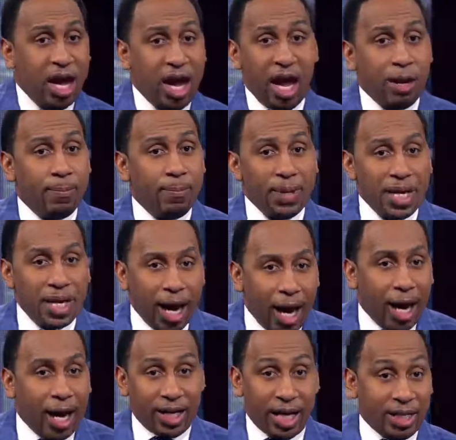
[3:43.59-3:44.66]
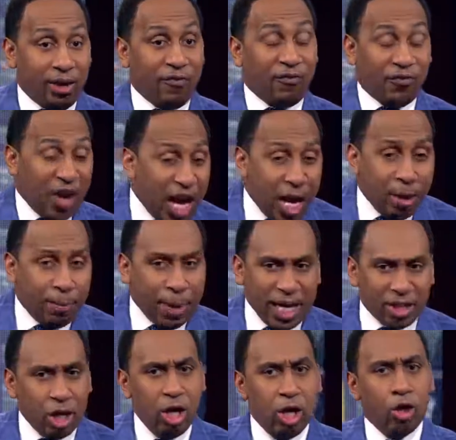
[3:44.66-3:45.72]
and beyond as a fan base,